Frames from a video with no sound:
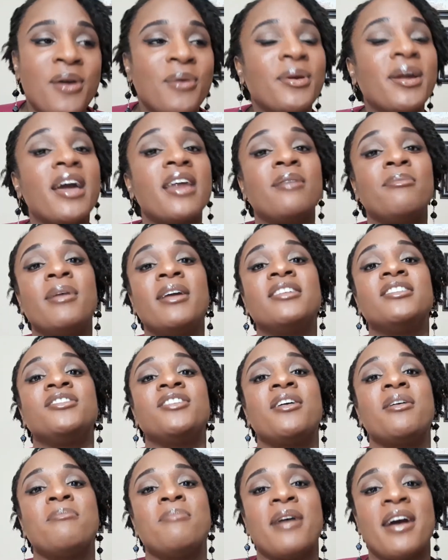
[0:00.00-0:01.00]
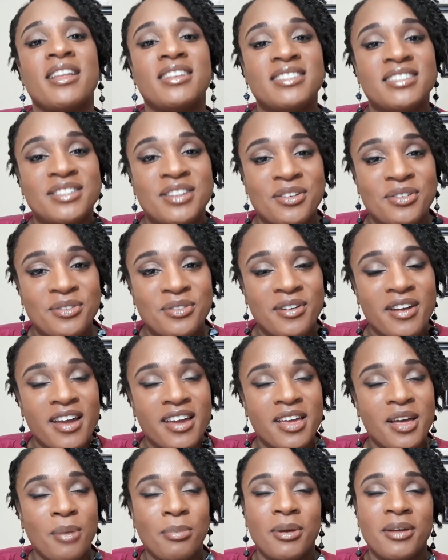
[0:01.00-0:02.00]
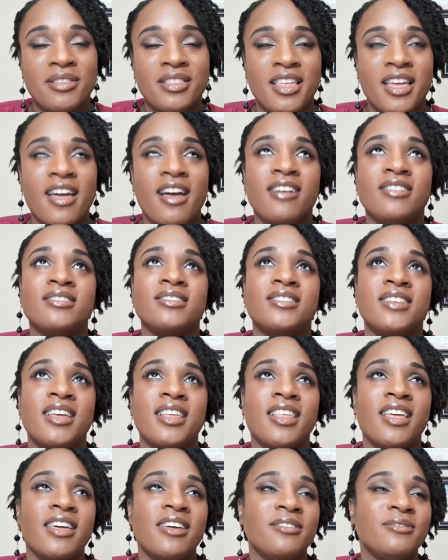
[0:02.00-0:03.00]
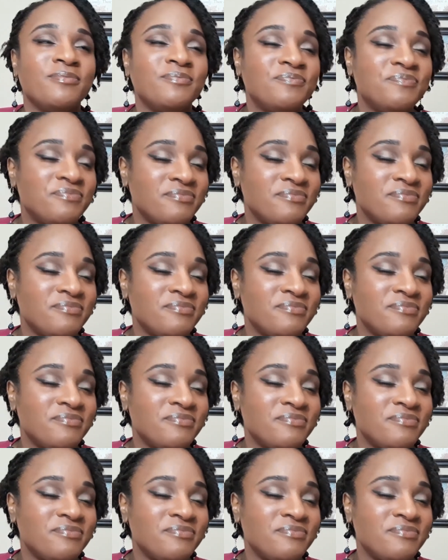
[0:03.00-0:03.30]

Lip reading: We got to make sure our bodies don't crack. How about that? I'll say that.